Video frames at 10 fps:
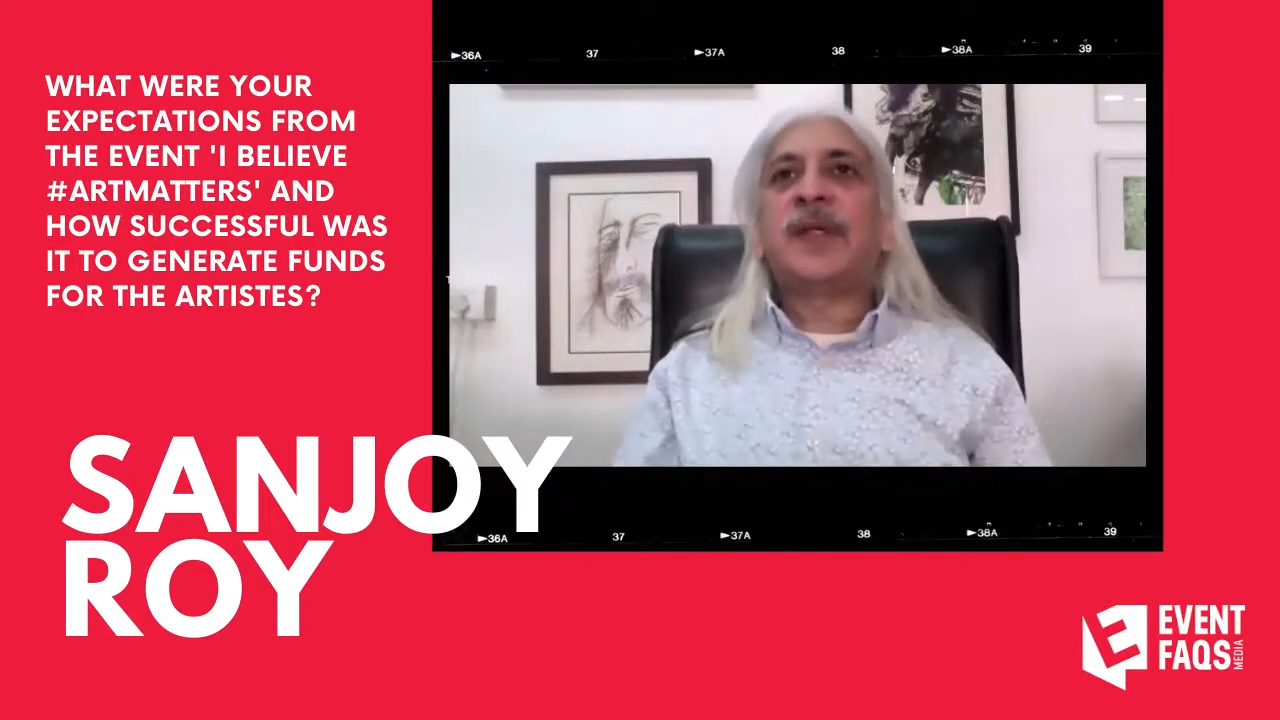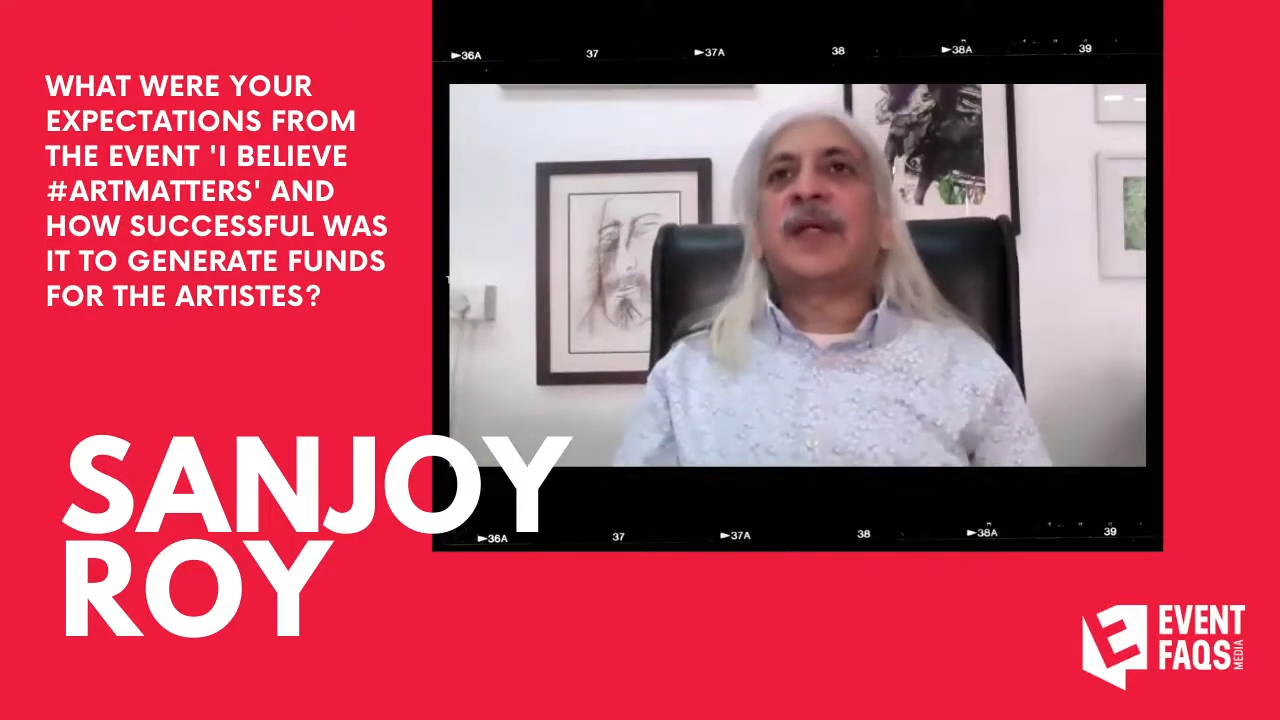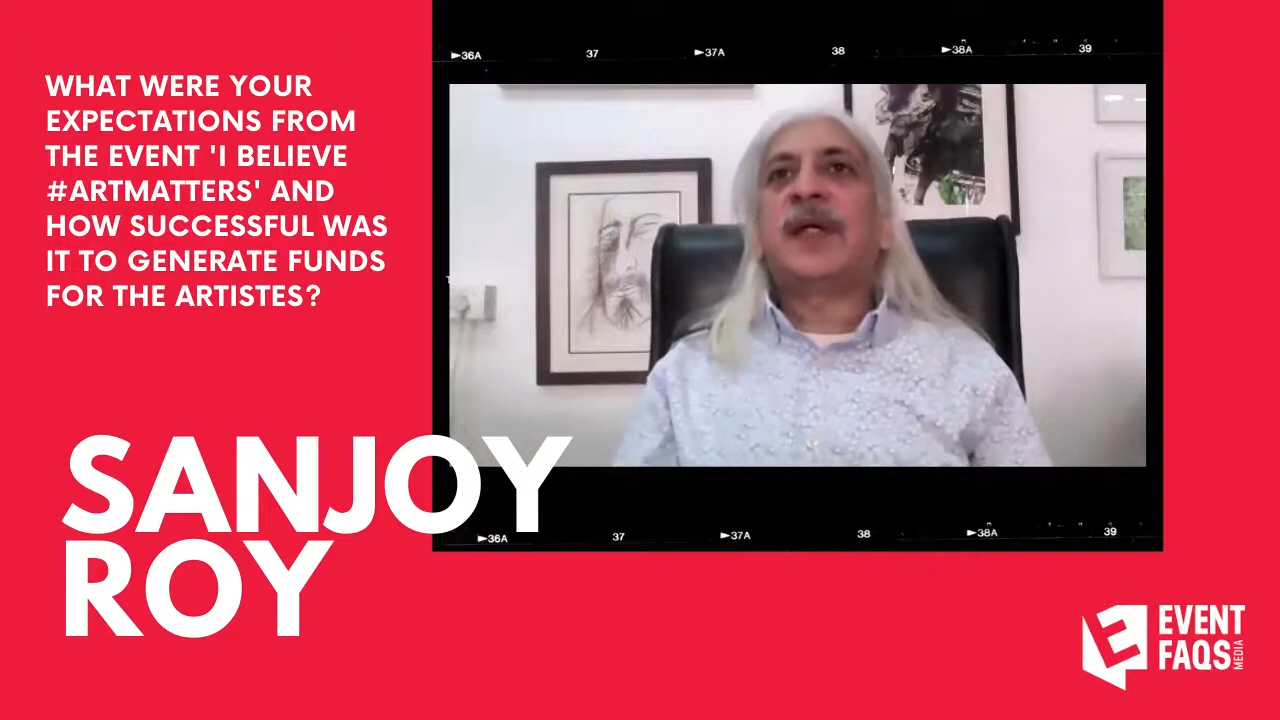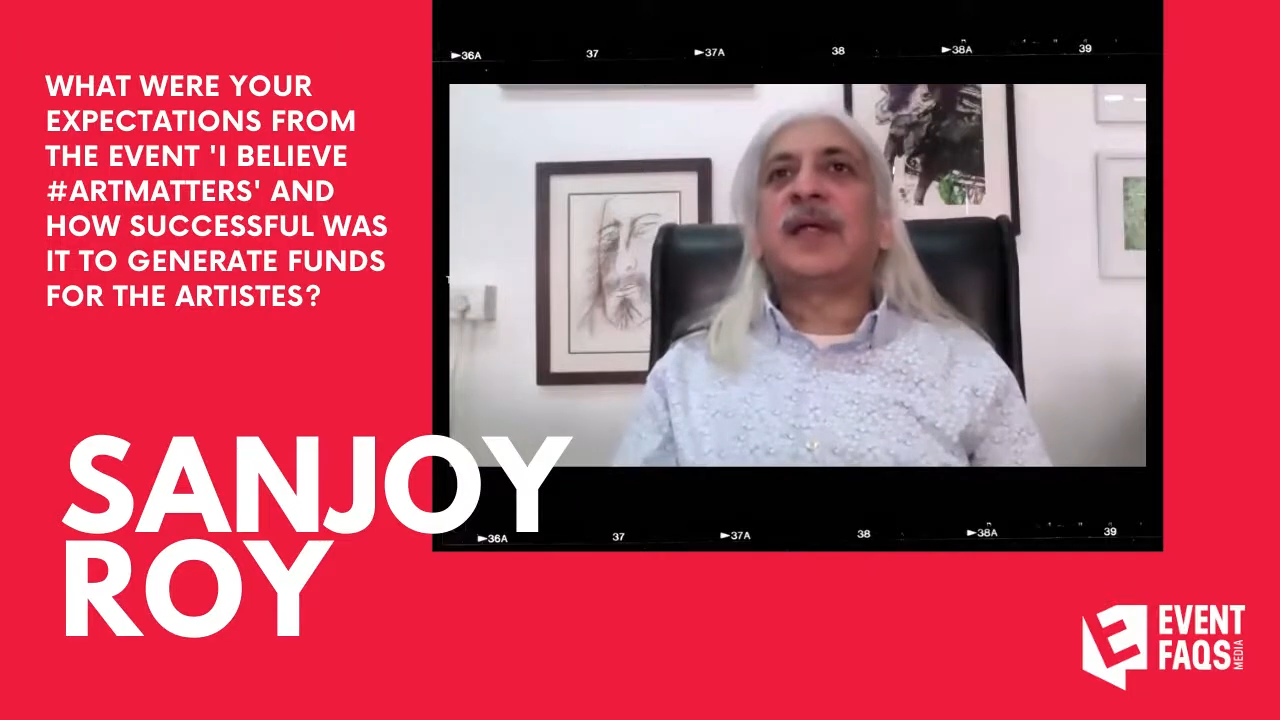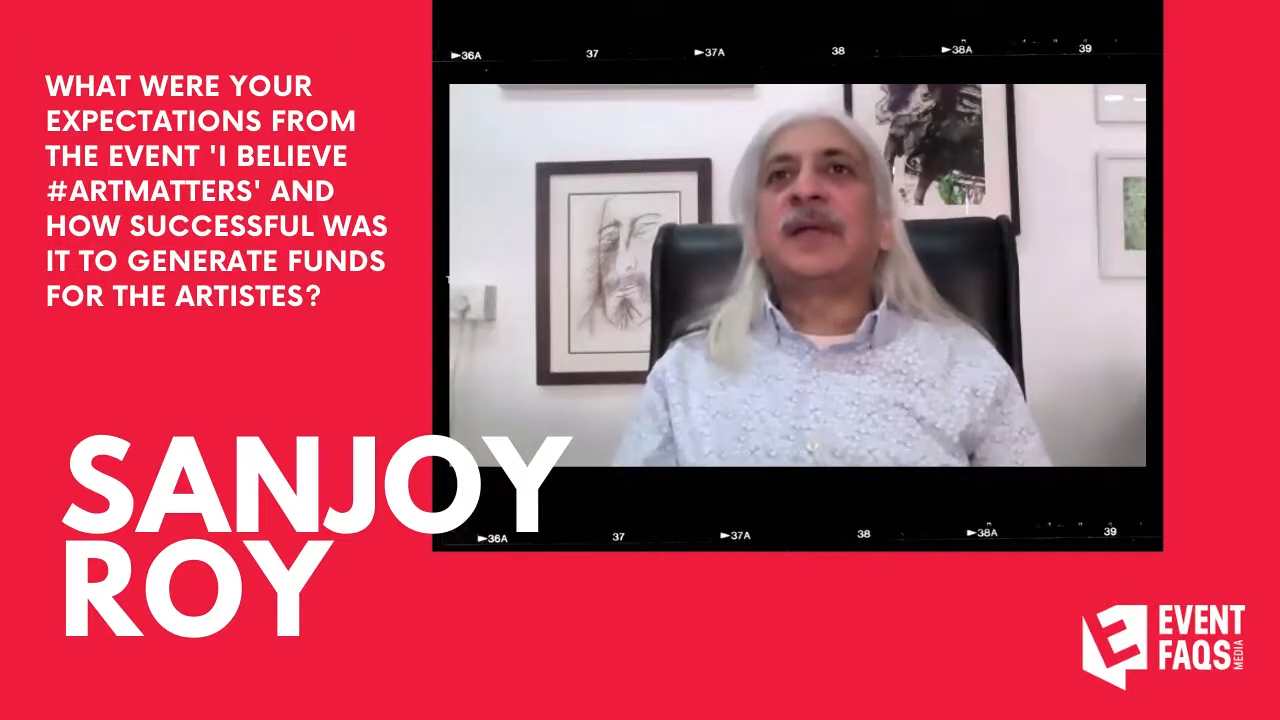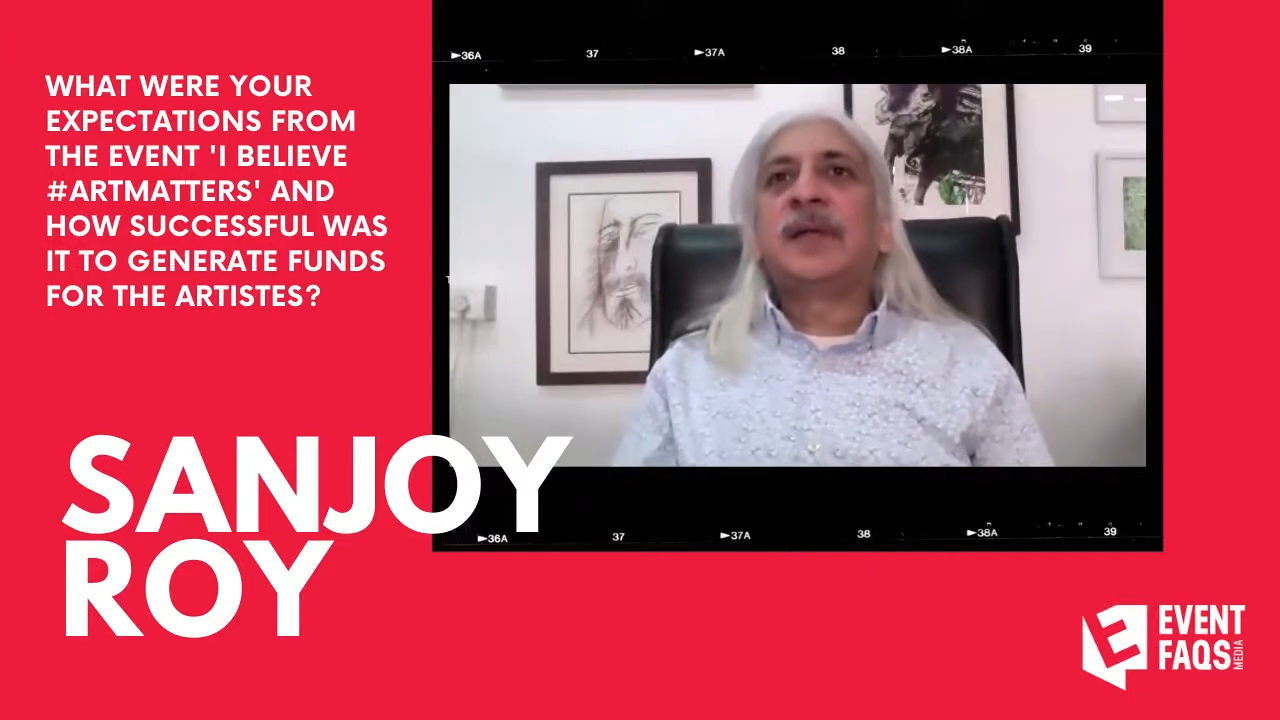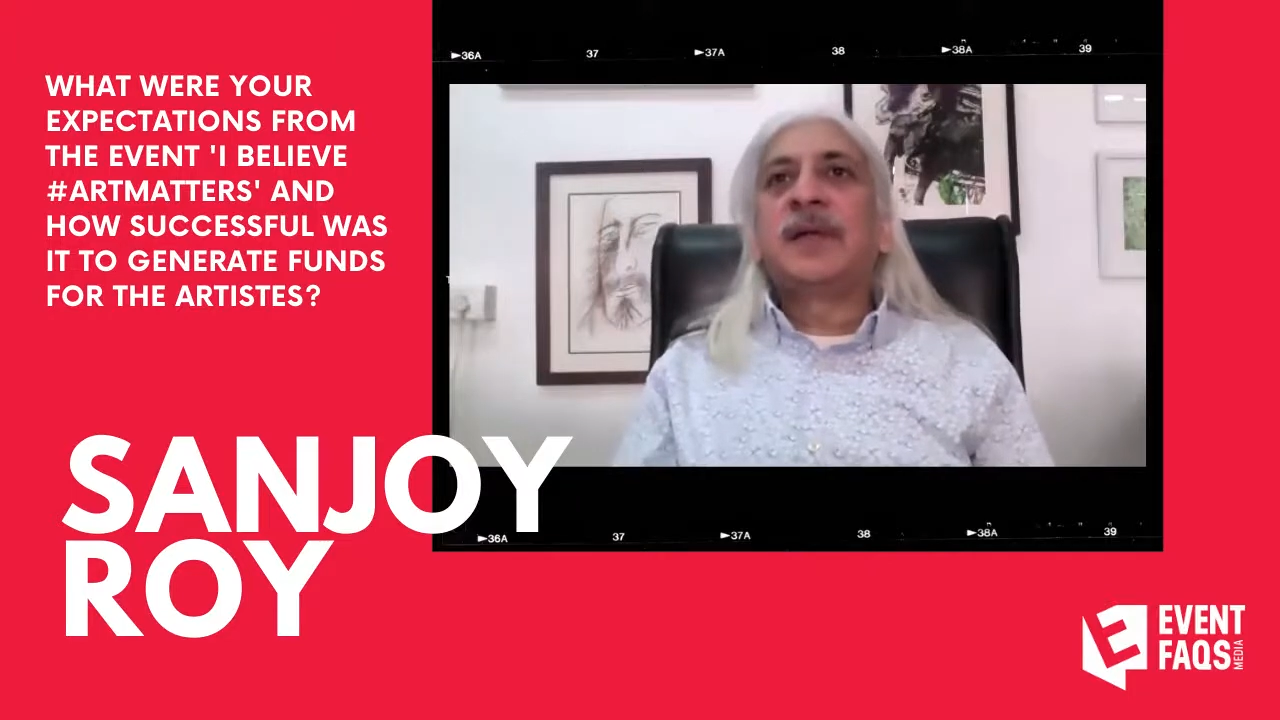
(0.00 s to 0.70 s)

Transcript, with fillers: we said